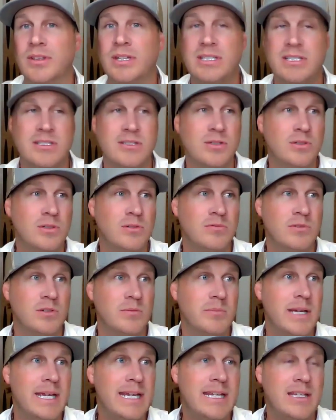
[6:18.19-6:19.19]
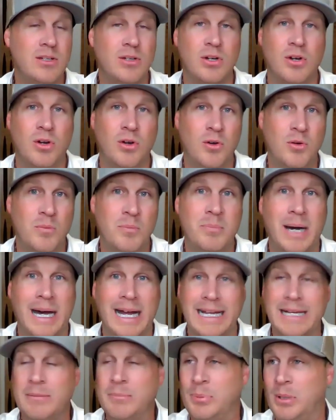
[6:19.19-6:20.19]
This tool will make your home
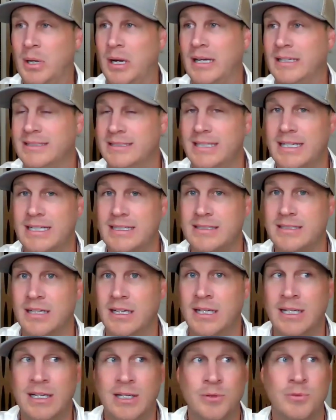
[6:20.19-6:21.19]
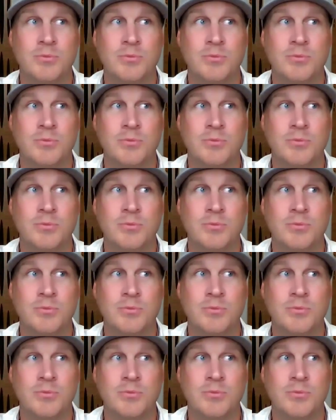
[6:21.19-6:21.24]
buying process